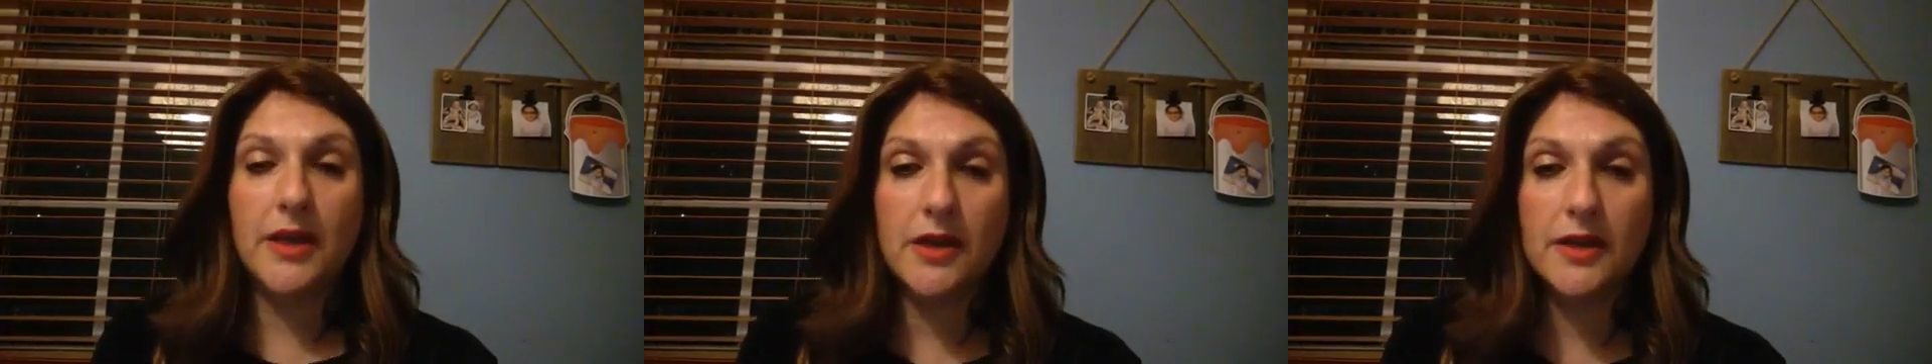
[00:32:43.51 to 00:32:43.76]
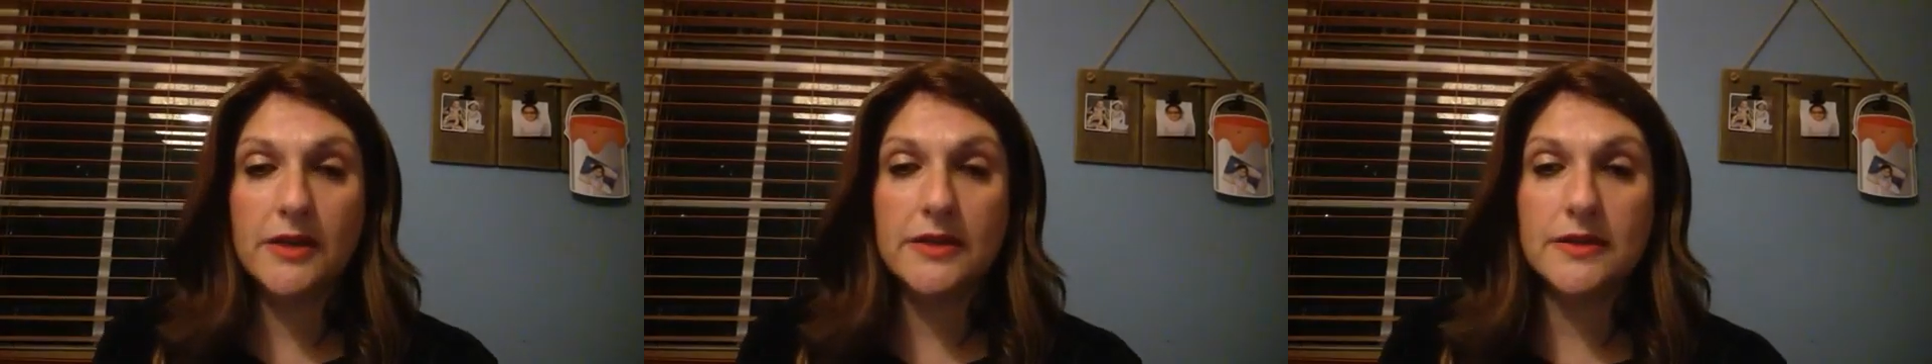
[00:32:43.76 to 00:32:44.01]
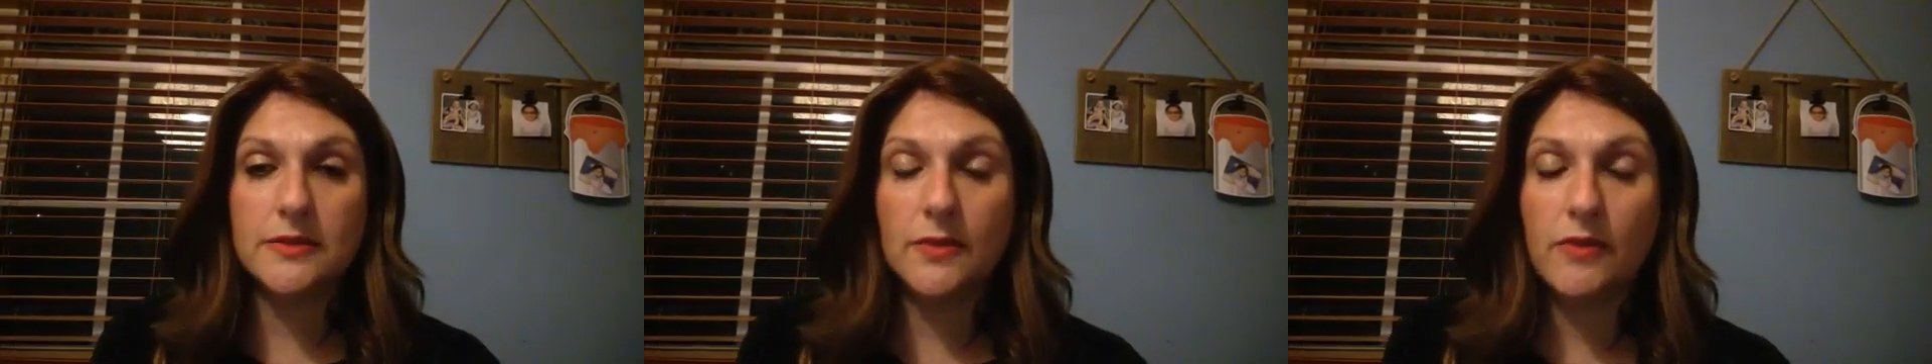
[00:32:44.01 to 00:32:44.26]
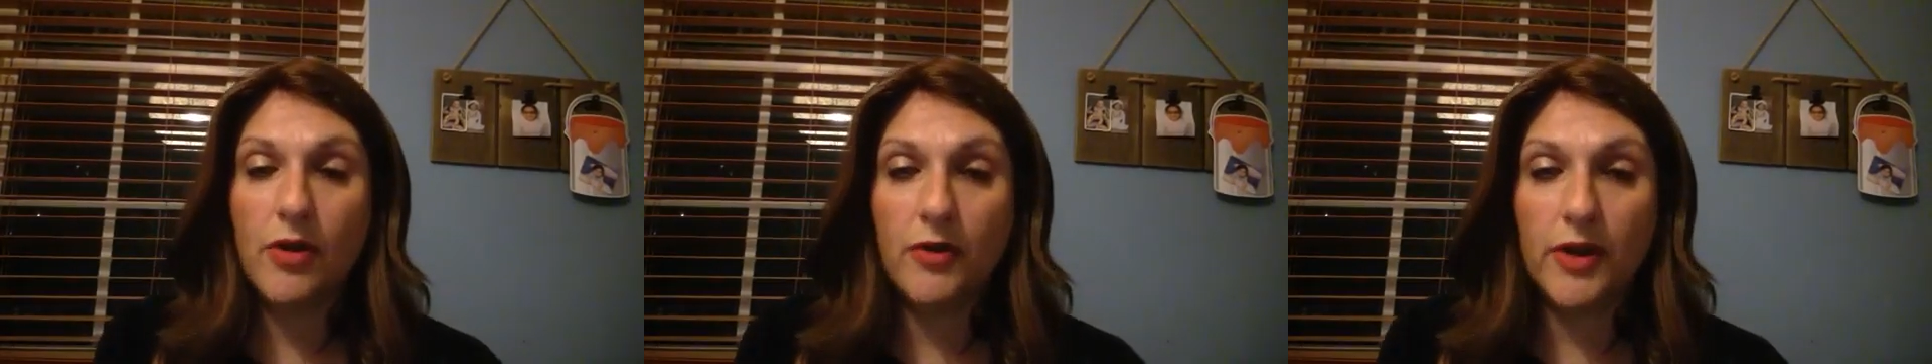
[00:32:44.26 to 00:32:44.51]
because
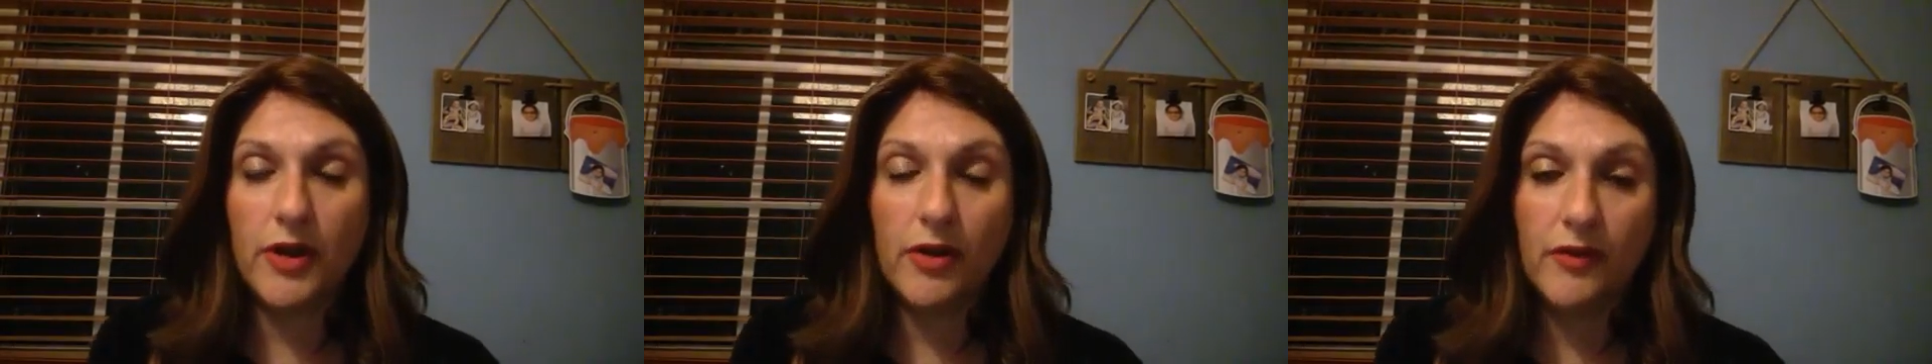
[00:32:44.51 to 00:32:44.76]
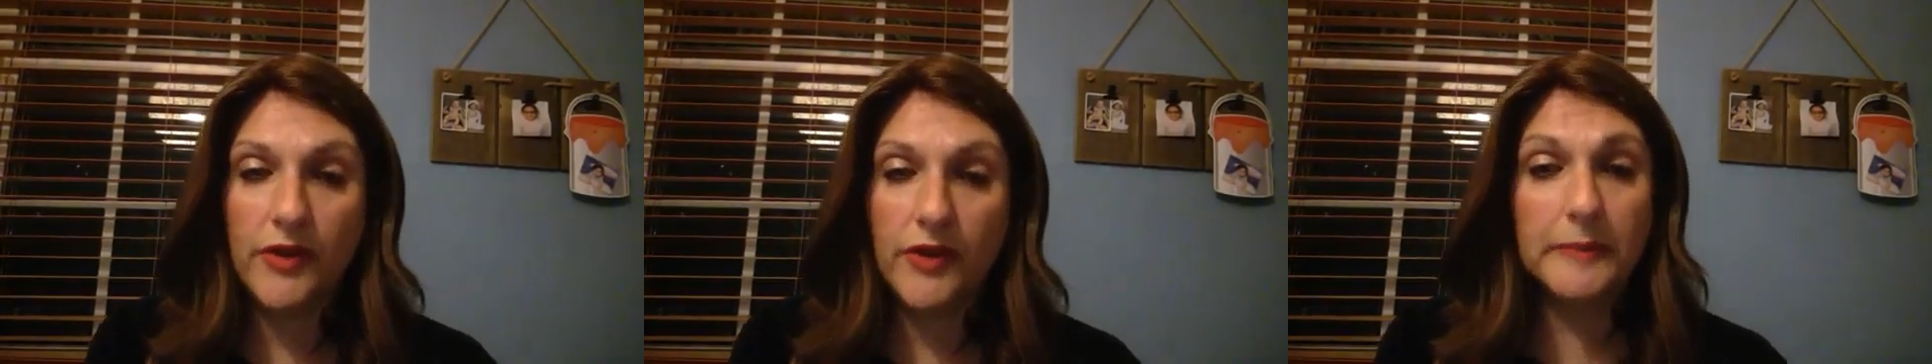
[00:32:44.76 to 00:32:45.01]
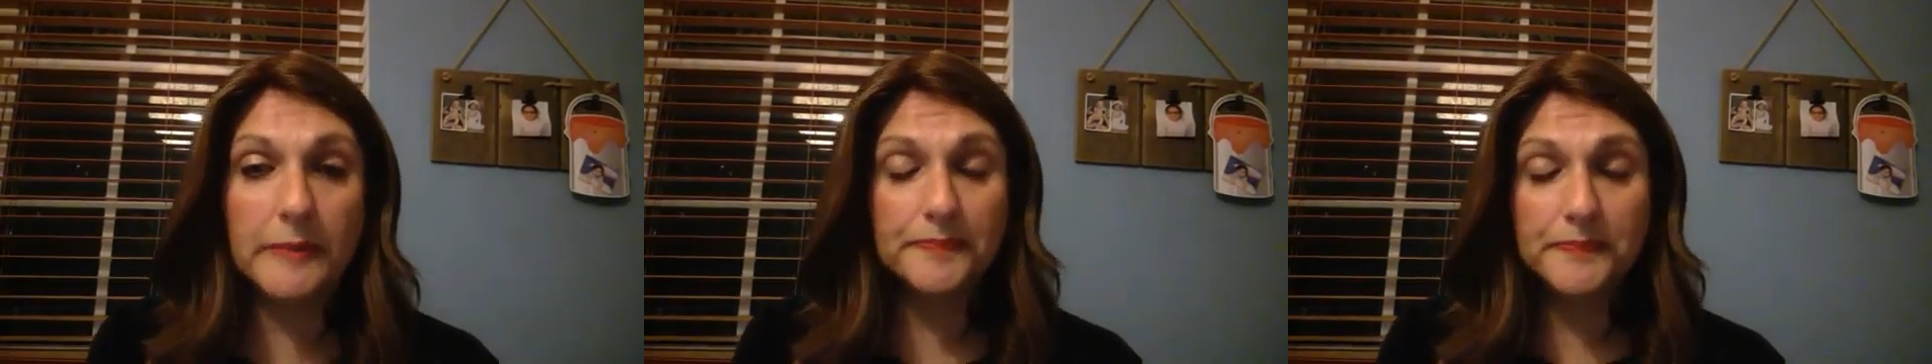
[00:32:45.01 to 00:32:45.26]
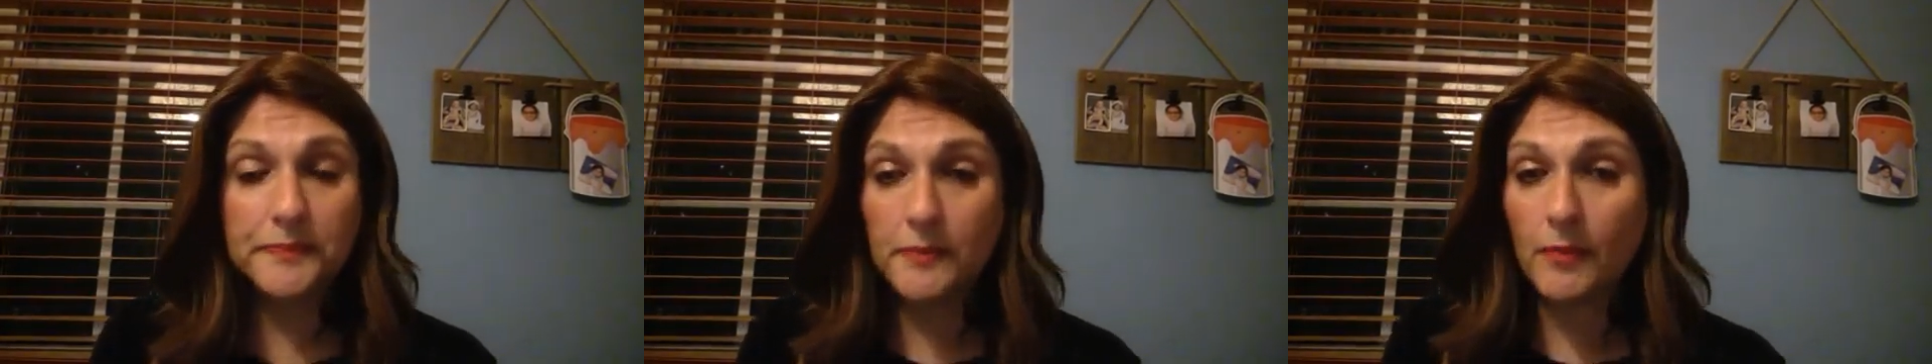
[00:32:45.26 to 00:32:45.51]
we're only over the